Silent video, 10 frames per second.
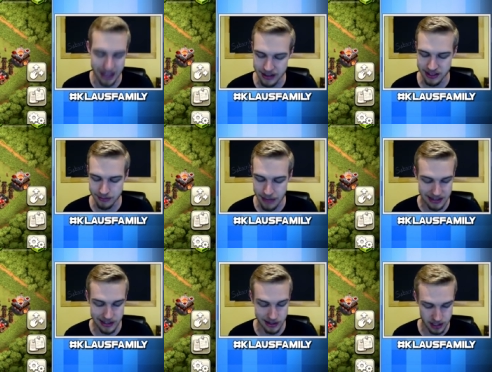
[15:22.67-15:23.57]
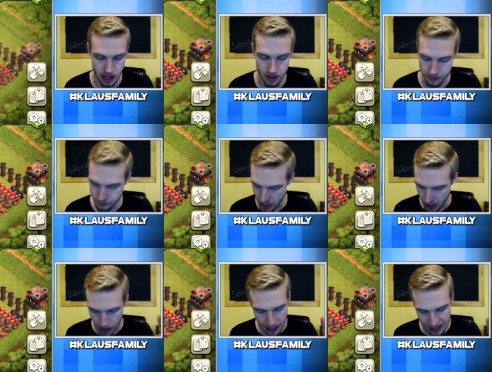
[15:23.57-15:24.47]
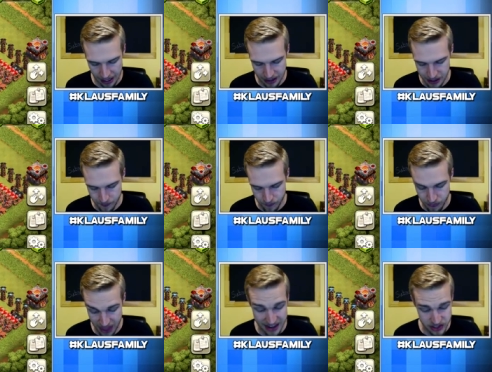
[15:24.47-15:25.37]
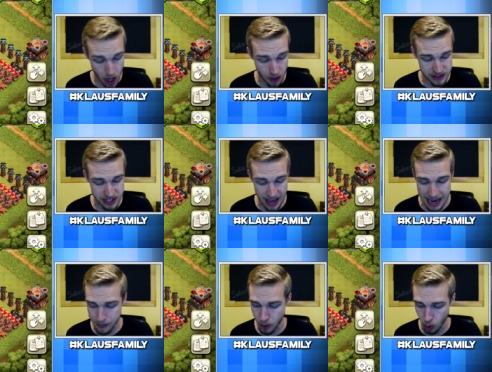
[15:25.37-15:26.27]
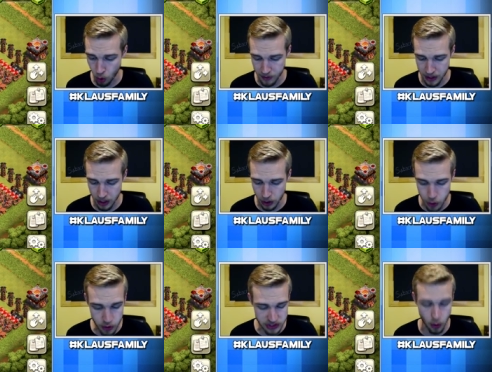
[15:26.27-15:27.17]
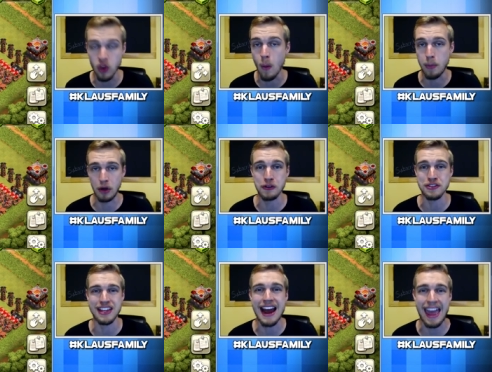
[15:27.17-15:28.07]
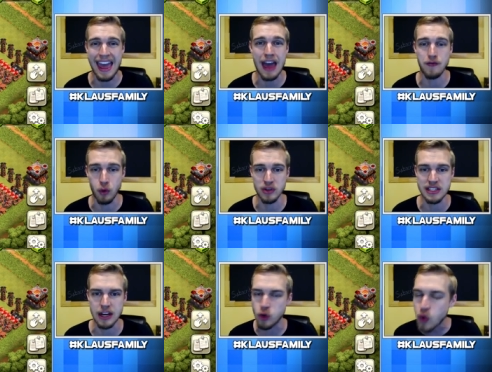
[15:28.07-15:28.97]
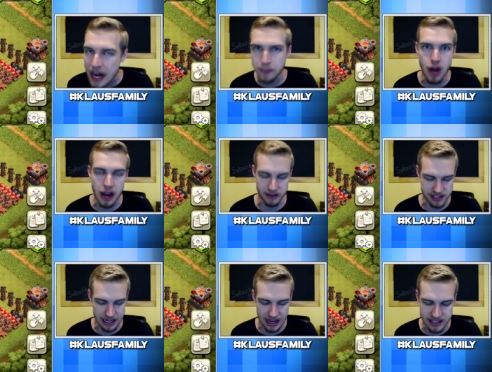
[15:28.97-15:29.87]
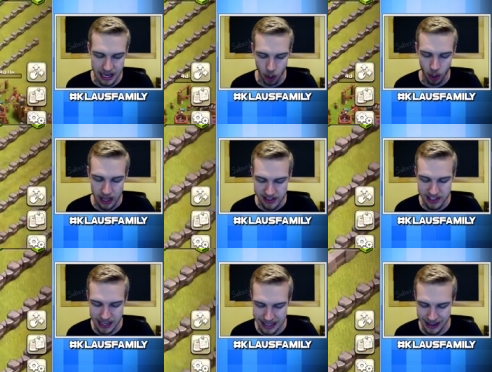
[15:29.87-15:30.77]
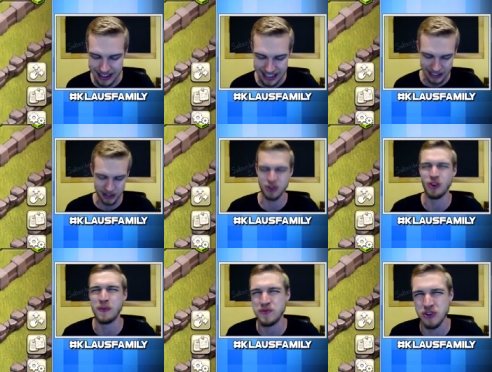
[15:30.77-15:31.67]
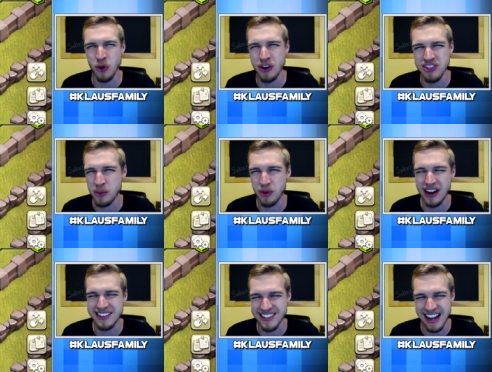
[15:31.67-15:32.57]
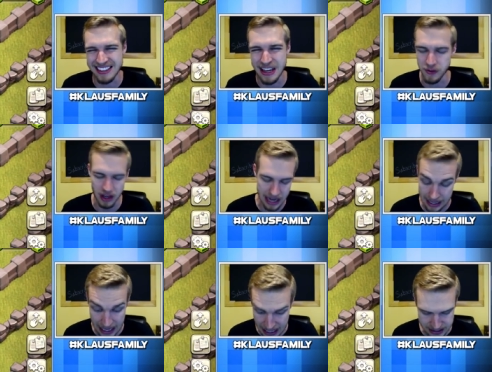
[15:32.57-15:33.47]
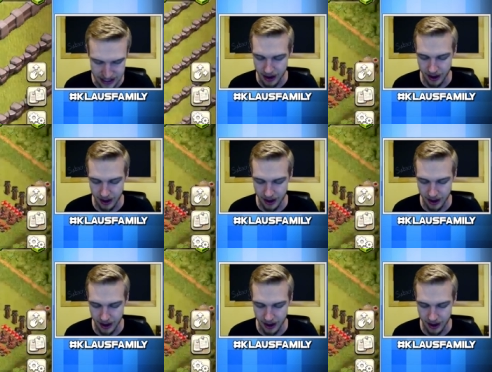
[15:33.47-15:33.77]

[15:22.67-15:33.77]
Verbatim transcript: That is amazing stuff. And that is all the time or the loot or the builders that I have for today. Great progress today, guys. I know seeing like elixir storage upgrades is not that fun. I get it.